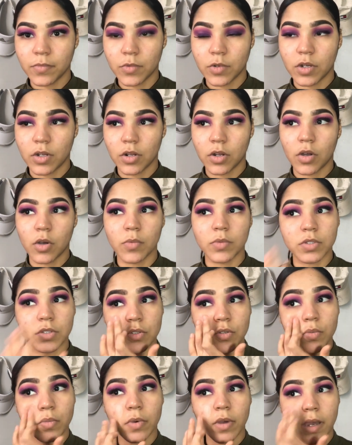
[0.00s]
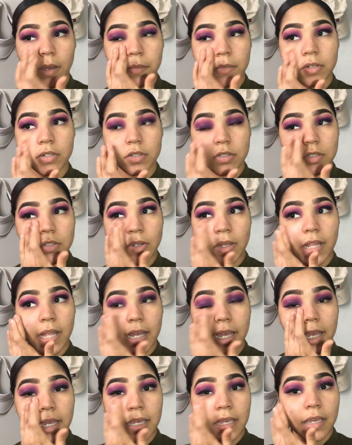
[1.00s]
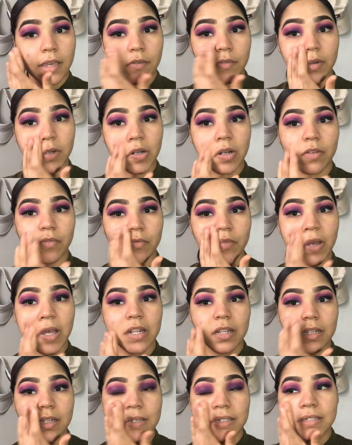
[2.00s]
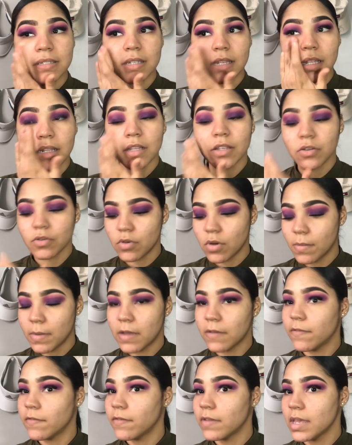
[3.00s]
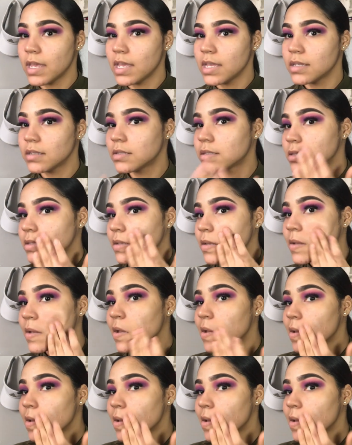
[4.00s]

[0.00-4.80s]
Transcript: I'm gonna go in with 2 primers so like I can get rid of the redness a little on my face.